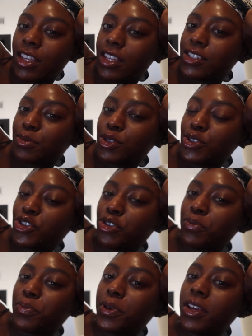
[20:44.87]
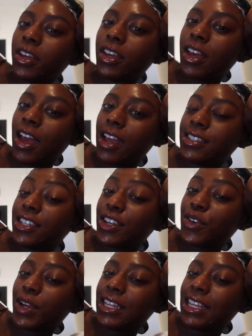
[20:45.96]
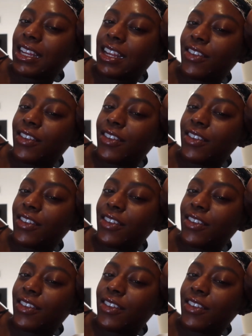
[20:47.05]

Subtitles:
Egypt the trip I didn't know I needed.